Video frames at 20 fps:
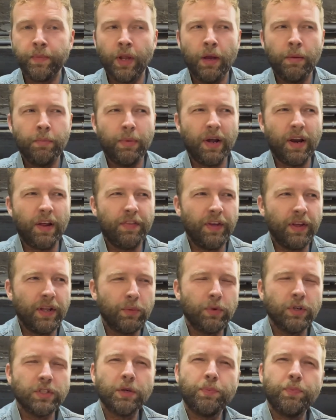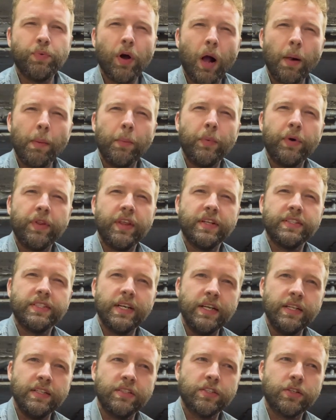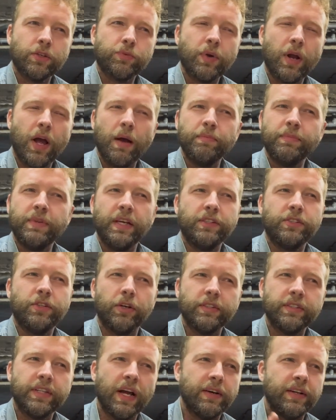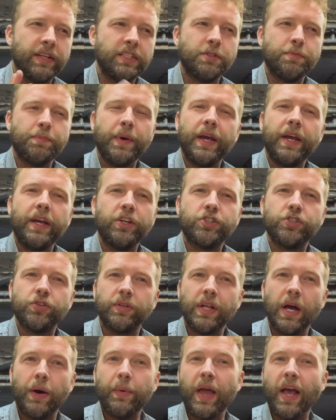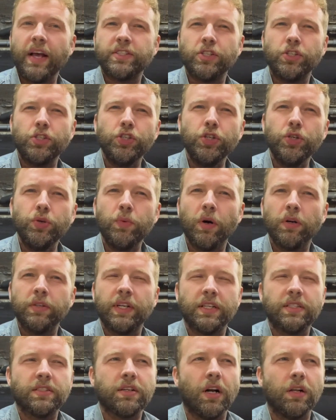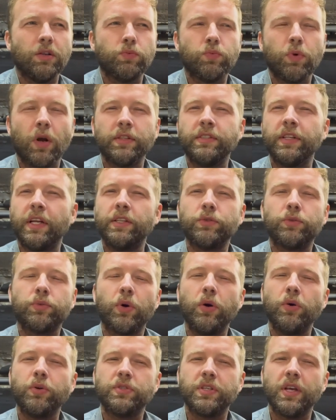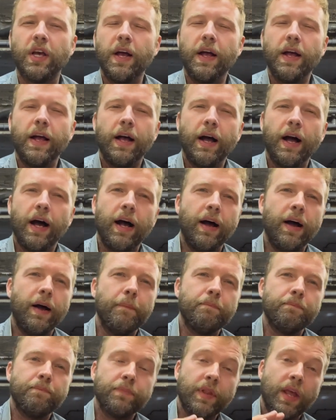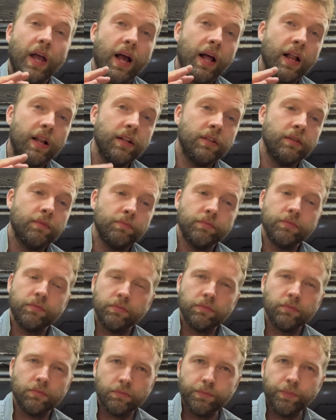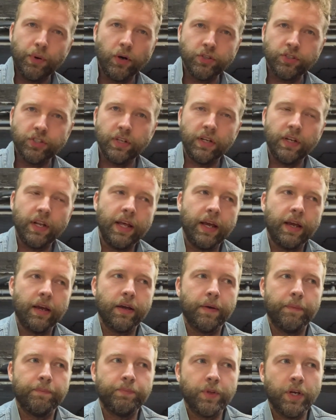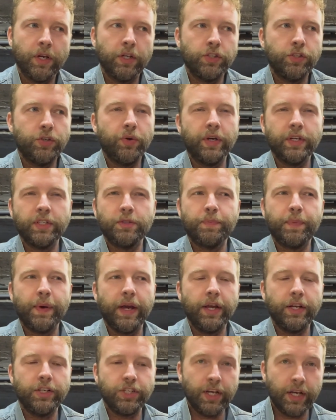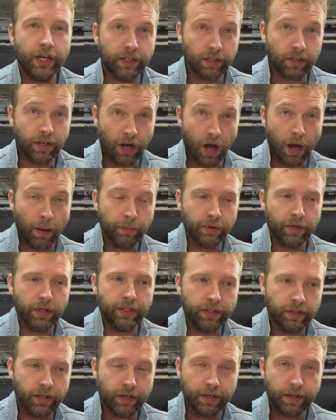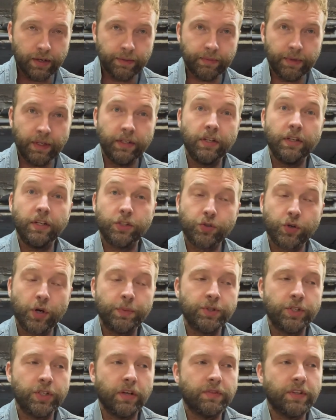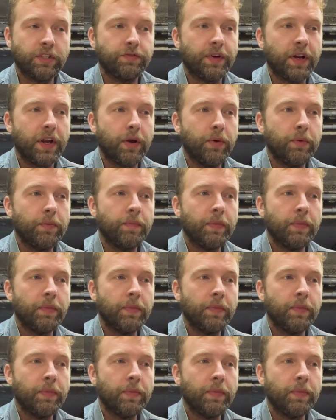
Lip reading: But I think it was a problem with his Instagram. They took down his page, so now he has a new one that's called Rotten and Gross. I'll post a link to his page in the description of this video.